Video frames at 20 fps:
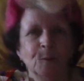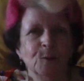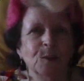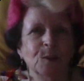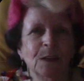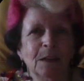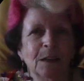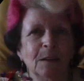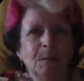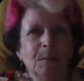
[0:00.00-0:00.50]
and
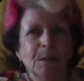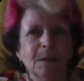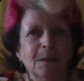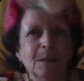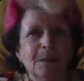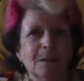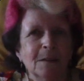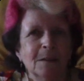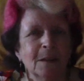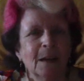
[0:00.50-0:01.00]
elements and
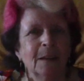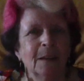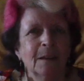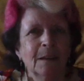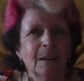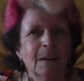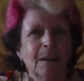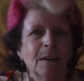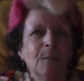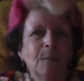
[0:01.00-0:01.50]
start
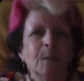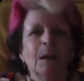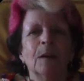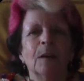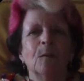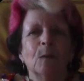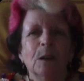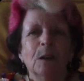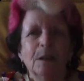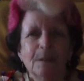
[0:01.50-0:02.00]
thinking about
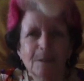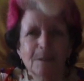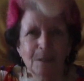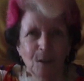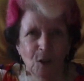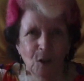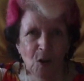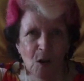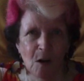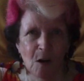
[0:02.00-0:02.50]
where's the
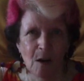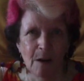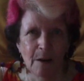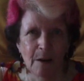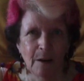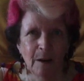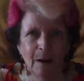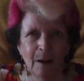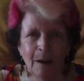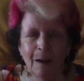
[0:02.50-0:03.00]
line,
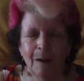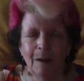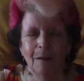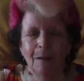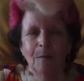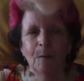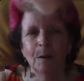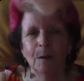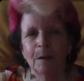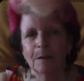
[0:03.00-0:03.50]

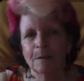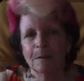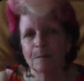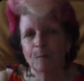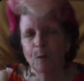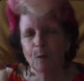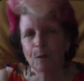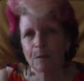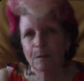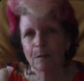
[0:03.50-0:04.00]

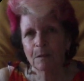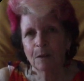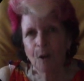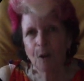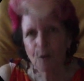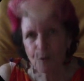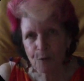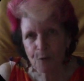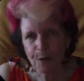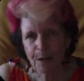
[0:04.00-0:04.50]
what
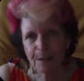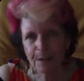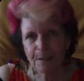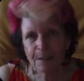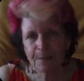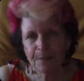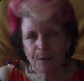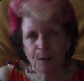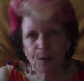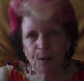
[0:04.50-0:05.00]
contrast have
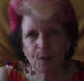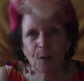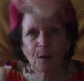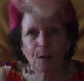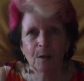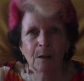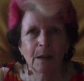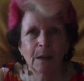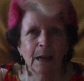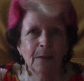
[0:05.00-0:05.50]
I
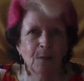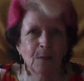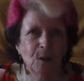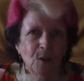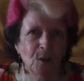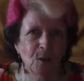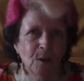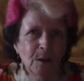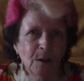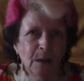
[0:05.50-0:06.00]

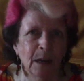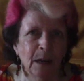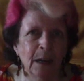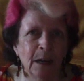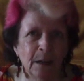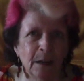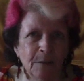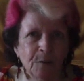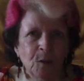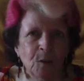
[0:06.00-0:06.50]
got
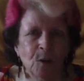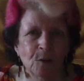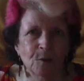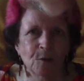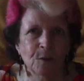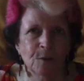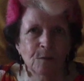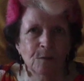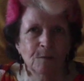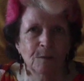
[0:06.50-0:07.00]
enough
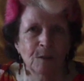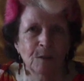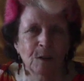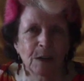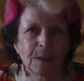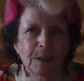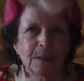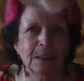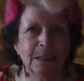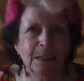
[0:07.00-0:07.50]

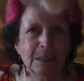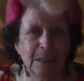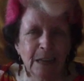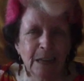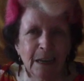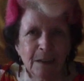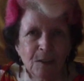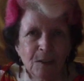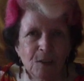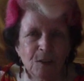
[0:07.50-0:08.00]
contrasting
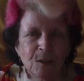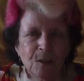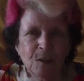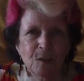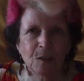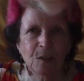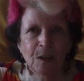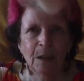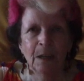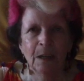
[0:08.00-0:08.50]
textures,
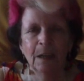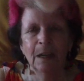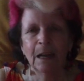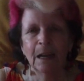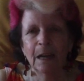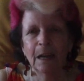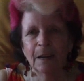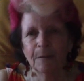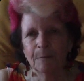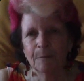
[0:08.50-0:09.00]

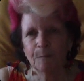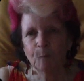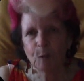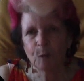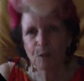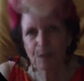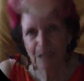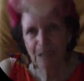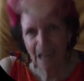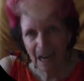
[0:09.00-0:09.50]
what
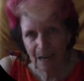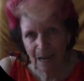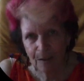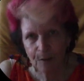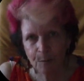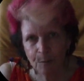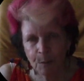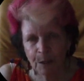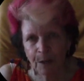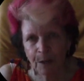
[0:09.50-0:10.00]
colour
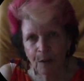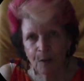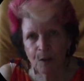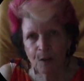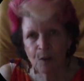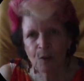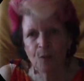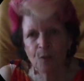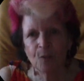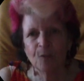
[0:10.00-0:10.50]
am I going
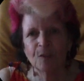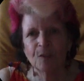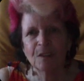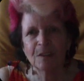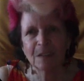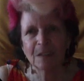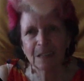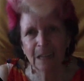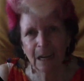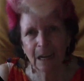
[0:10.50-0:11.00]
to use, is
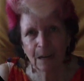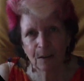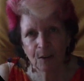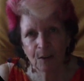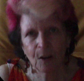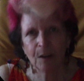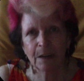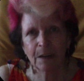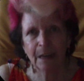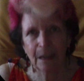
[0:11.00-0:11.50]
the colour
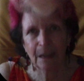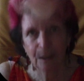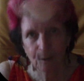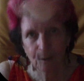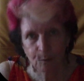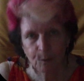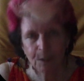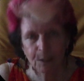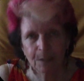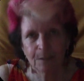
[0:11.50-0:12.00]
going to help
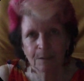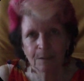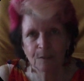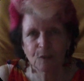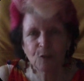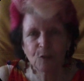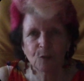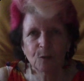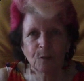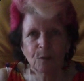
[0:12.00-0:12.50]
tell the
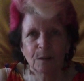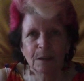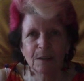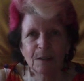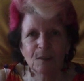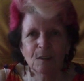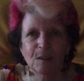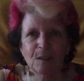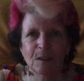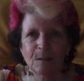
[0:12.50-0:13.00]
story? It's
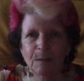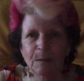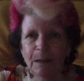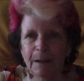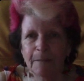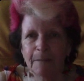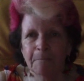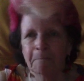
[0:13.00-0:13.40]
just about,